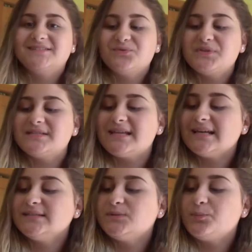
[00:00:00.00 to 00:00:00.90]
so this
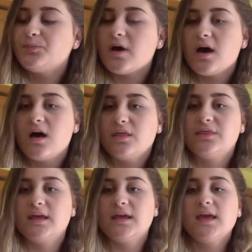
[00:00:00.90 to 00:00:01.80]
next
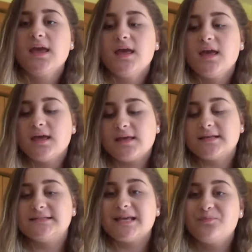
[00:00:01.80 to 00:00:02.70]
thing
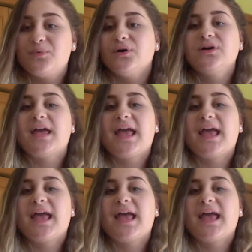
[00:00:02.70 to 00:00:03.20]
is a book.